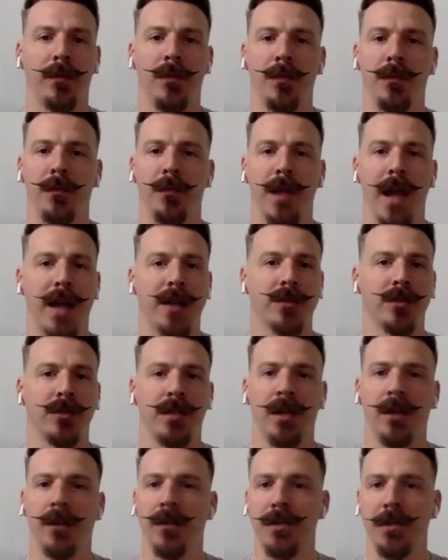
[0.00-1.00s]
national
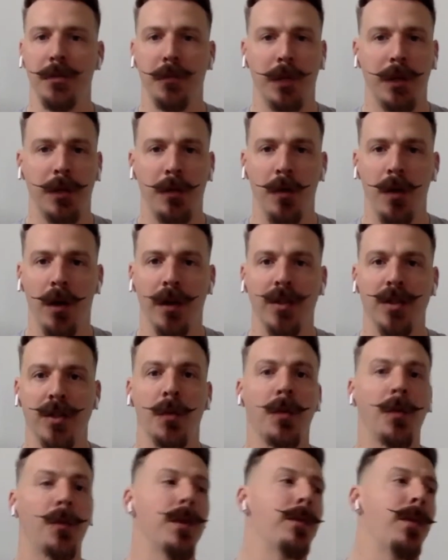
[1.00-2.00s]
television week 1.
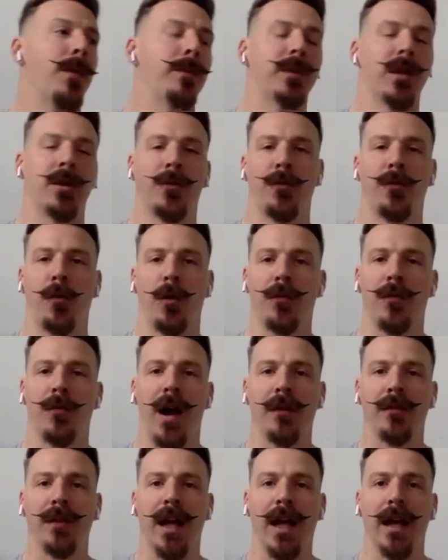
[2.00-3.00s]
So we bumped it to
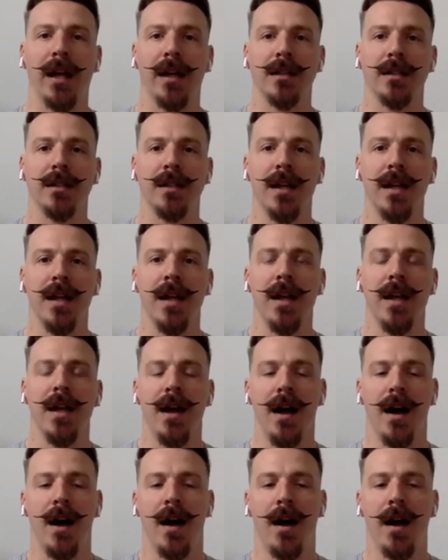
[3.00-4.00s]
45 days.
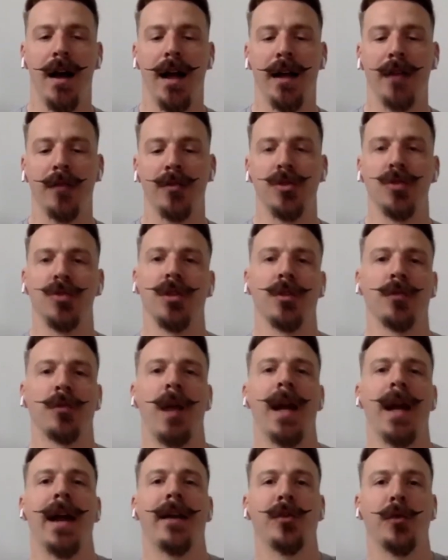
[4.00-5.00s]
Right. And it was usually
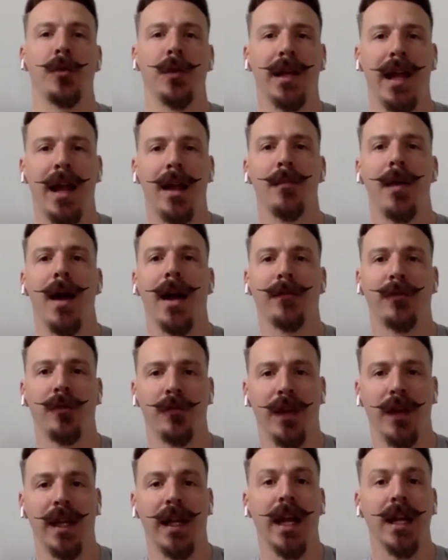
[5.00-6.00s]
right after we came back from
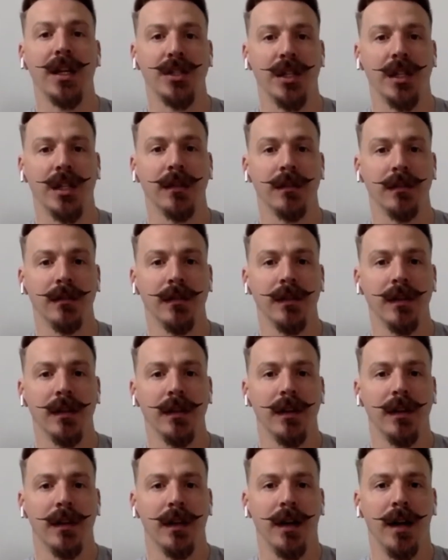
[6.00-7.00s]
vacation.
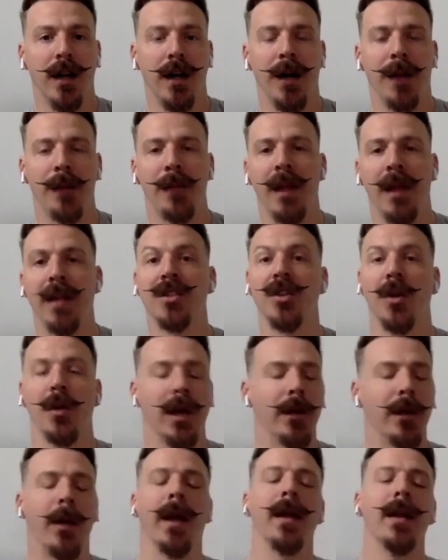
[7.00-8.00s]
And so
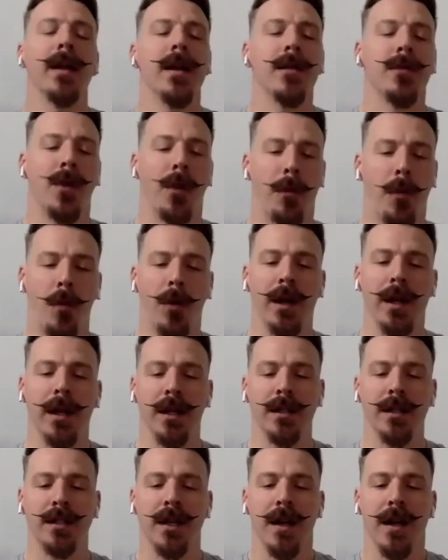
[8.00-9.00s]
anyway, the point
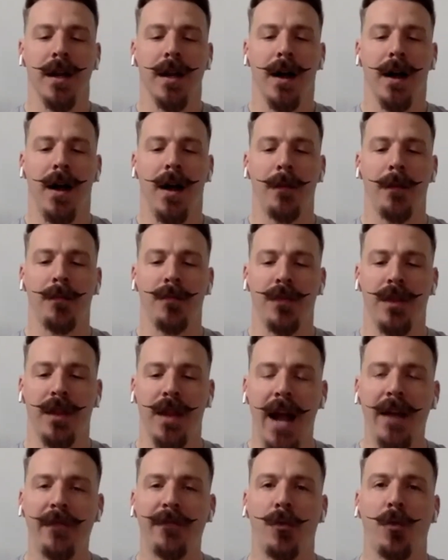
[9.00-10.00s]
is
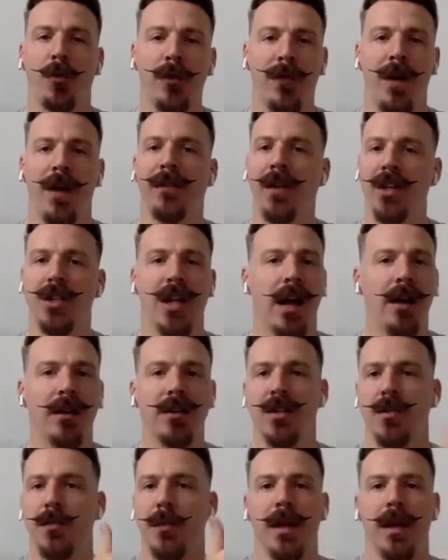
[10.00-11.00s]
that 45-day challenge
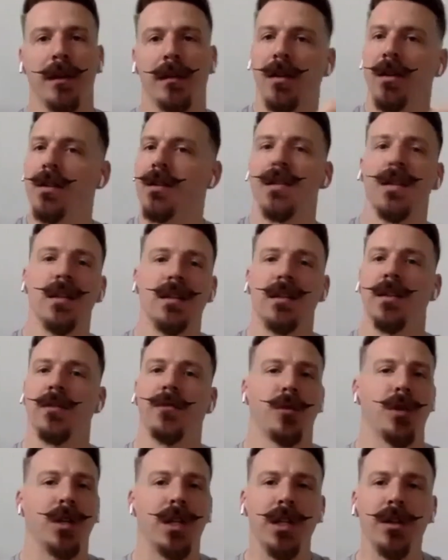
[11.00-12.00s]
has been consistent
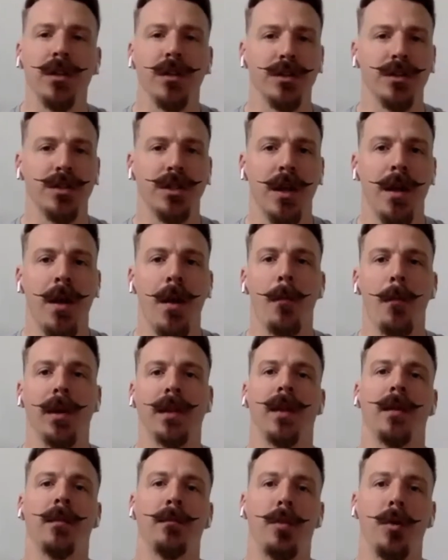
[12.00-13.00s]
for years. But
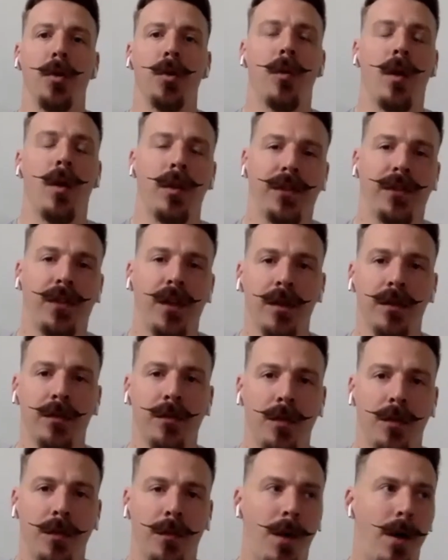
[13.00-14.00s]
then, boom, all of a
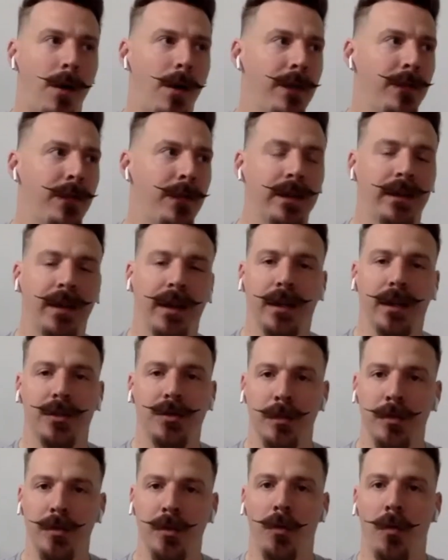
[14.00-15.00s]
sudden, my wife and I take a
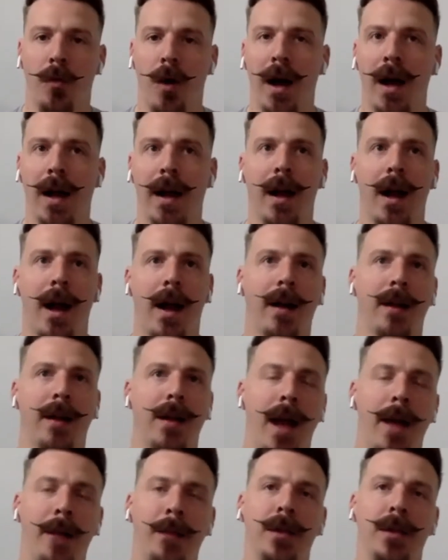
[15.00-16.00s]
trip to Hawaii. I
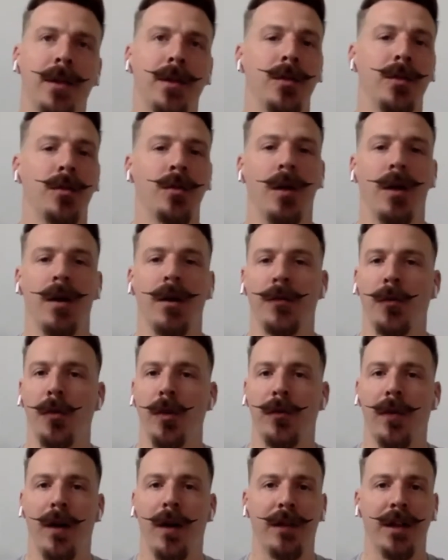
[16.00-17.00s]
happen to do a
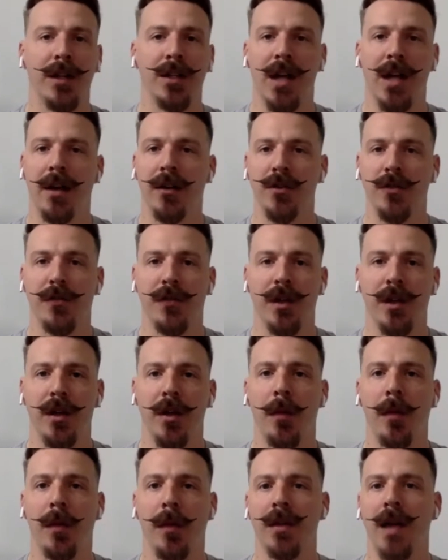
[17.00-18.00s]
45-day challenge video
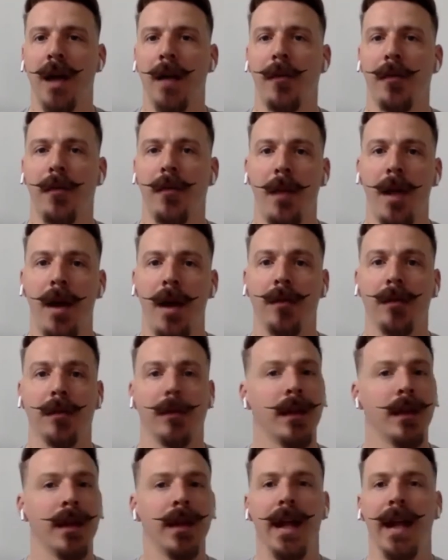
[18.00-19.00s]
up on top of a mountain.
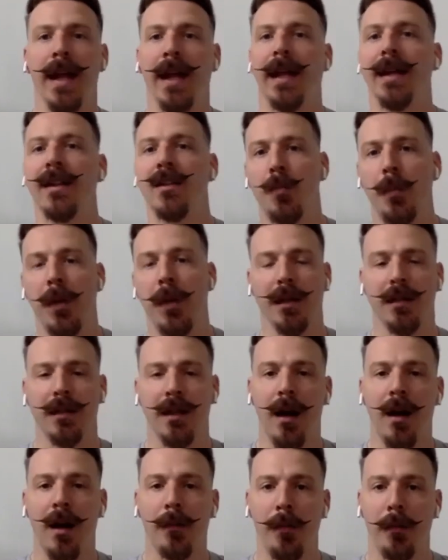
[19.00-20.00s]
It gets picked
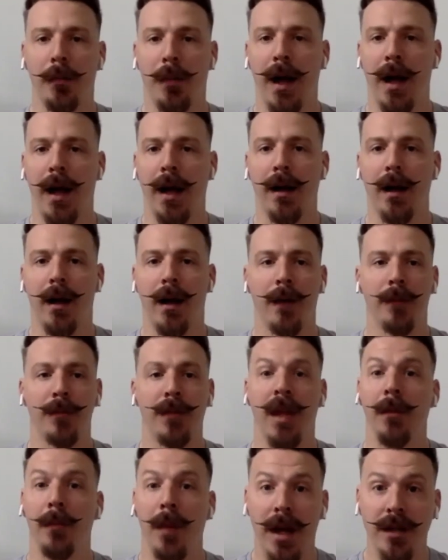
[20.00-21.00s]
up by
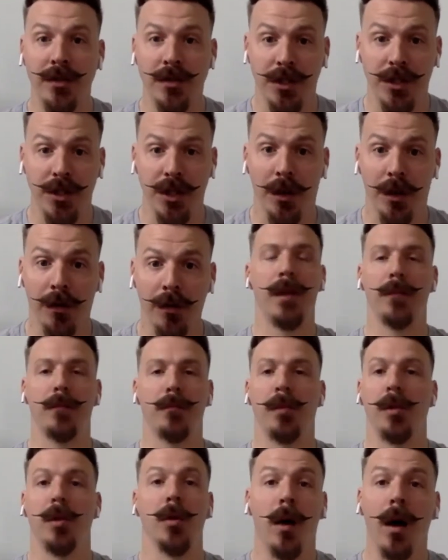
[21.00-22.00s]
Dan Patrick's show. It
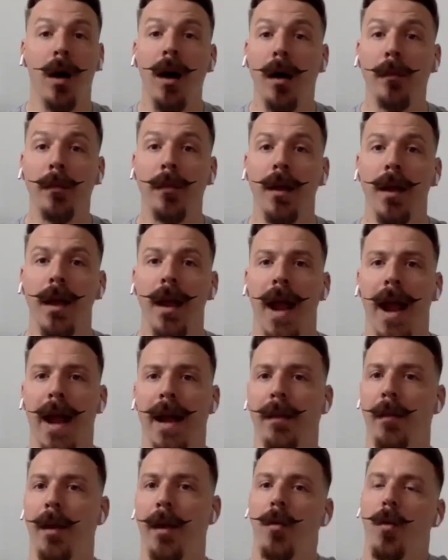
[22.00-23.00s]
blew up.
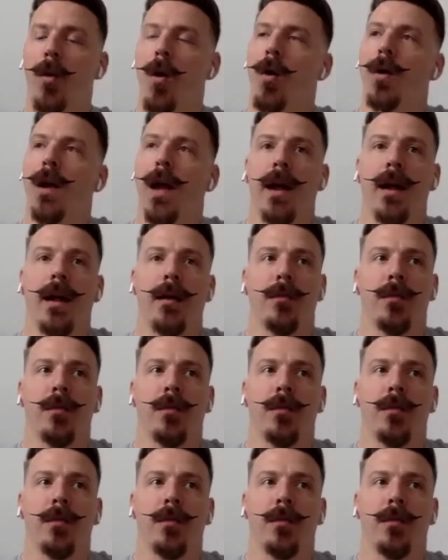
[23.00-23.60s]
And I'm like, well, okay,